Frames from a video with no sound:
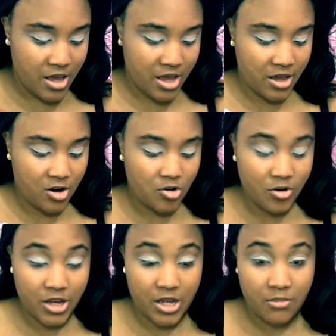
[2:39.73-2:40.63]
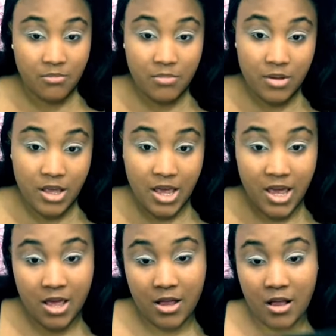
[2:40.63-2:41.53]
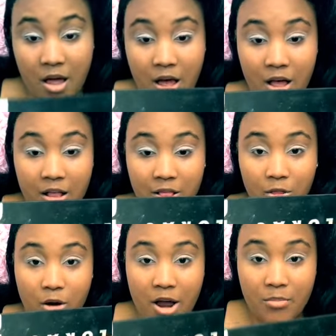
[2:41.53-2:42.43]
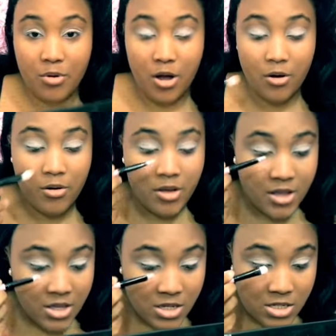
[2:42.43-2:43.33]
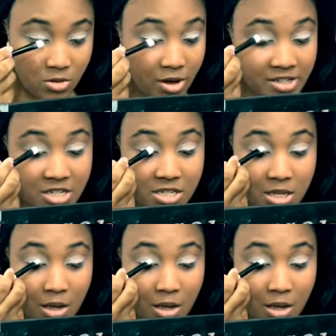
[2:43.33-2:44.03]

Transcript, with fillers: and cream, and uh, Lorac Pro. So I just